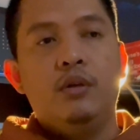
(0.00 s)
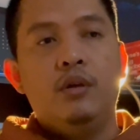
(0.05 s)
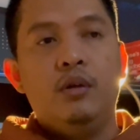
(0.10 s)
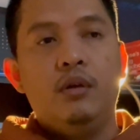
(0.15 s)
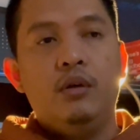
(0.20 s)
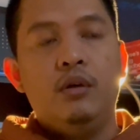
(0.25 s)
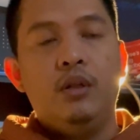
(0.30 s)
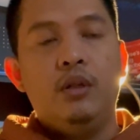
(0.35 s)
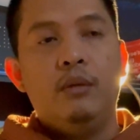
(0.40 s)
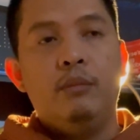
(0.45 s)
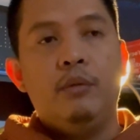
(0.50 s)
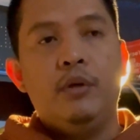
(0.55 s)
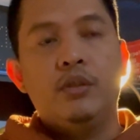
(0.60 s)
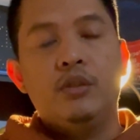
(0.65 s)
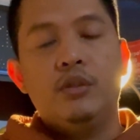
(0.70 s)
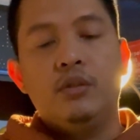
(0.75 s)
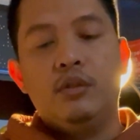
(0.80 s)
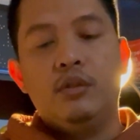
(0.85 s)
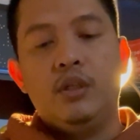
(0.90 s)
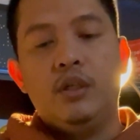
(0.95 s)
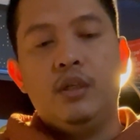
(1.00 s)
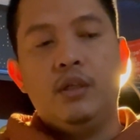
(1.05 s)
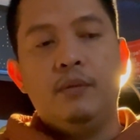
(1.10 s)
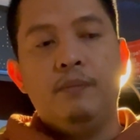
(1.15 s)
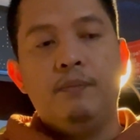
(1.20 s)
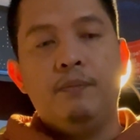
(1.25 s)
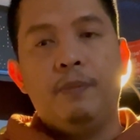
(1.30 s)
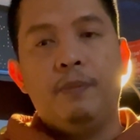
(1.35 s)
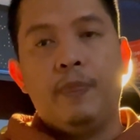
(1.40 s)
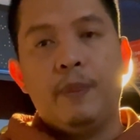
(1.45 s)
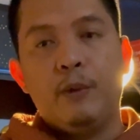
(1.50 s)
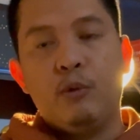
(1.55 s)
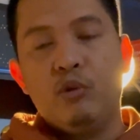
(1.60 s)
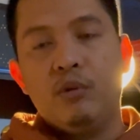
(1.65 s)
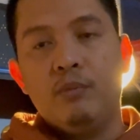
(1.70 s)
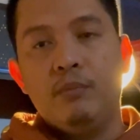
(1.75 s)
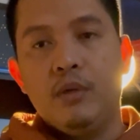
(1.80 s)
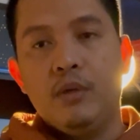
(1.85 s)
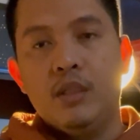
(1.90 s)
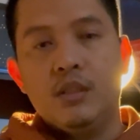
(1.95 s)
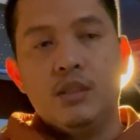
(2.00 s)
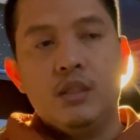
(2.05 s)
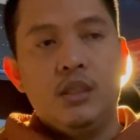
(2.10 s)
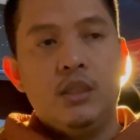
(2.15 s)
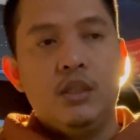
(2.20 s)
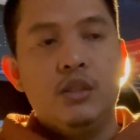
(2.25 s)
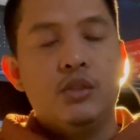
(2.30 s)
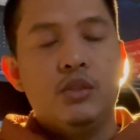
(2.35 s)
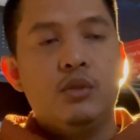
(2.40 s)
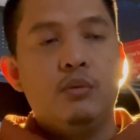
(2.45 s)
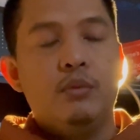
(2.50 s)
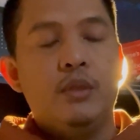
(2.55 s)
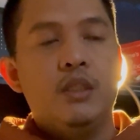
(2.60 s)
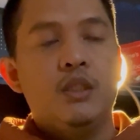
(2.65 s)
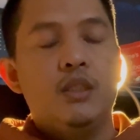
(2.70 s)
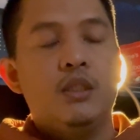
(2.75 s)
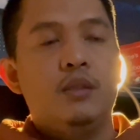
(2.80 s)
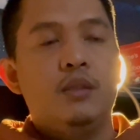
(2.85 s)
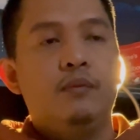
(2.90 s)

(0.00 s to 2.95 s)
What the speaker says: all about your equipments and instruments.